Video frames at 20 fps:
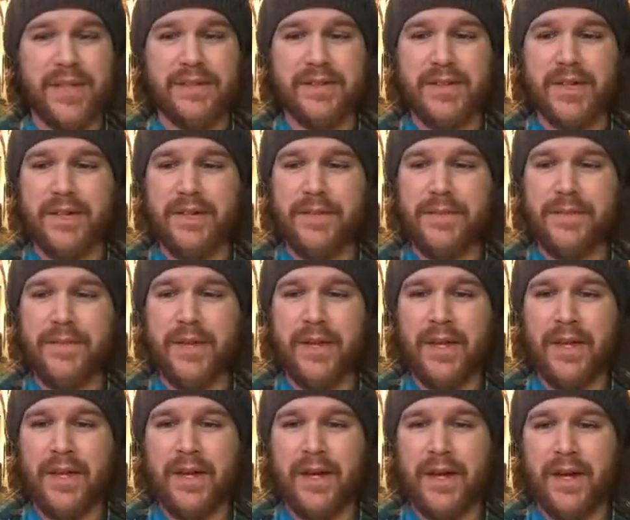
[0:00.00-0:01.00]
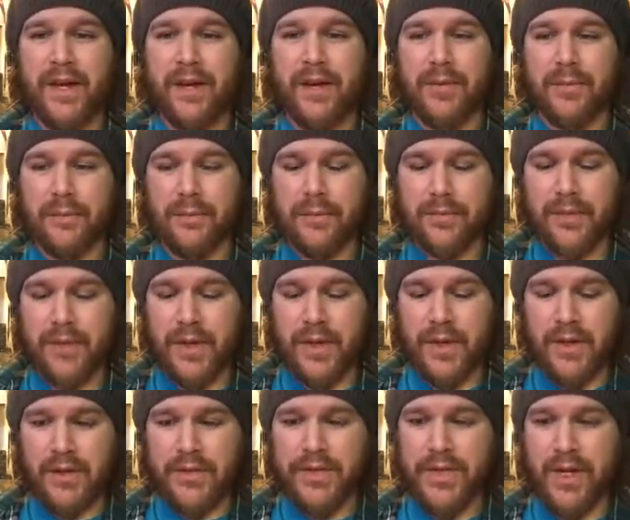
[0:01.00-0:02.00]
out there.
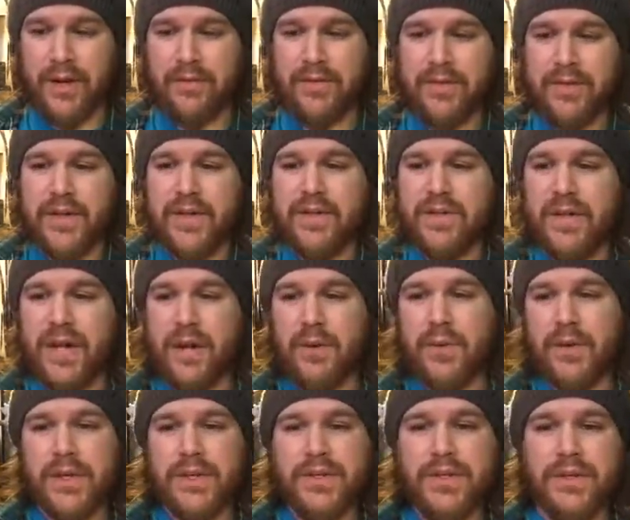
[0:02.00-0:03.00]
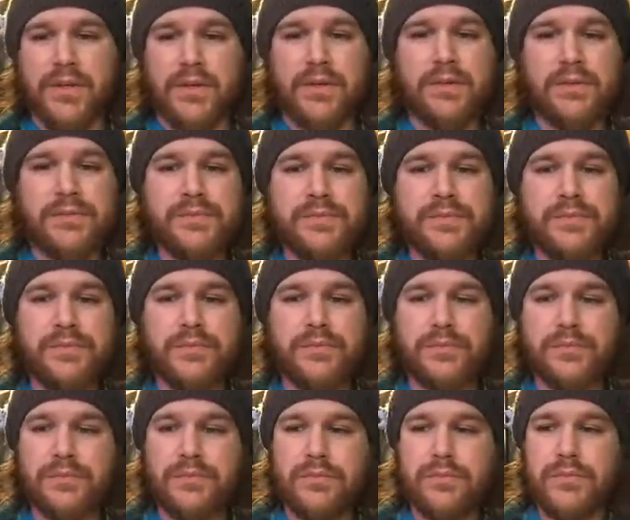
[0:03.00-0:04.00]
So yeah, first I want to do
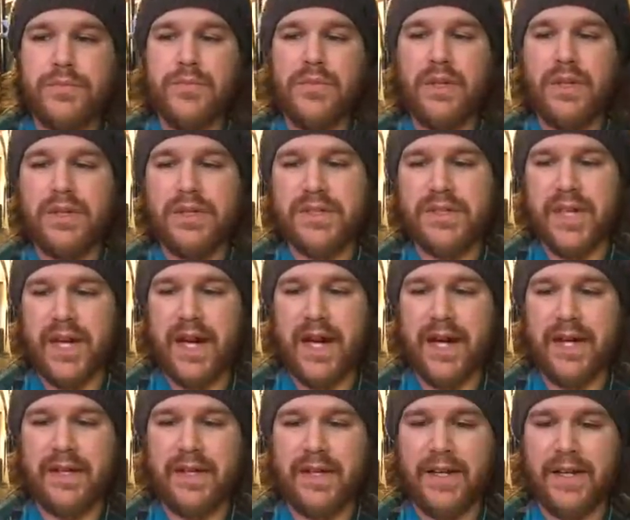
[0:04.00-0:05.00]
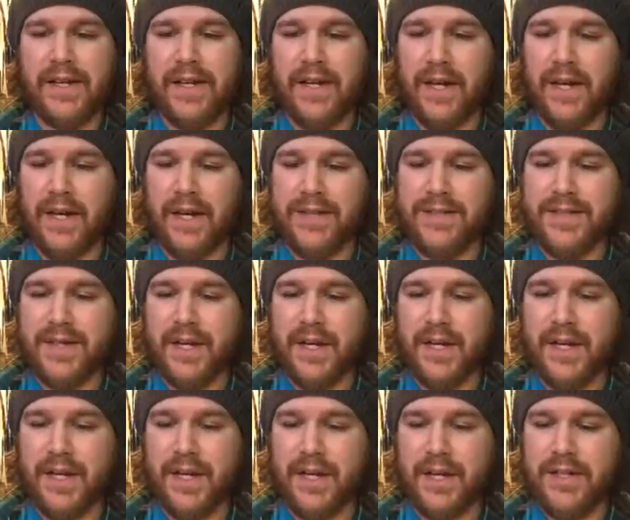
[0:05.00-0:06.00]
just highlight. It's not
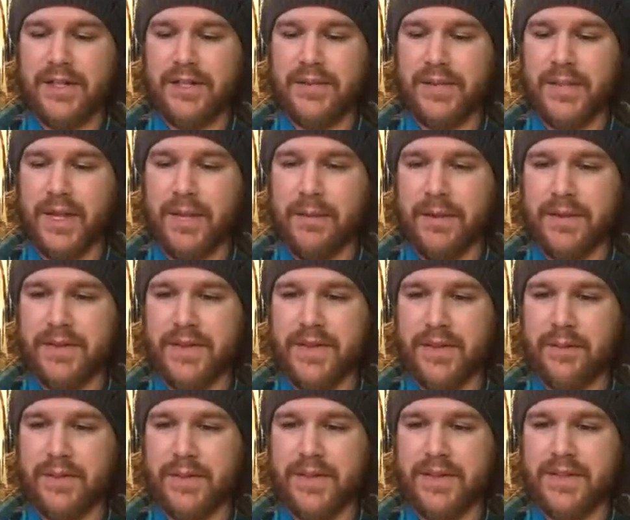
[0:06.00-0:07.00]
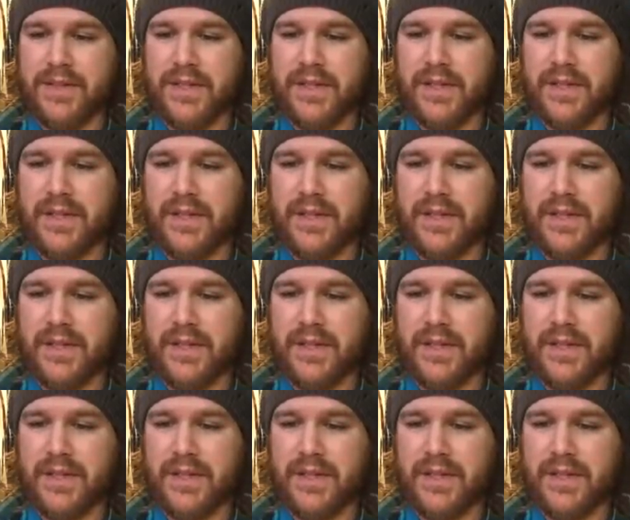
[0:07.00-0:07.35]
an issue that came out today, but it's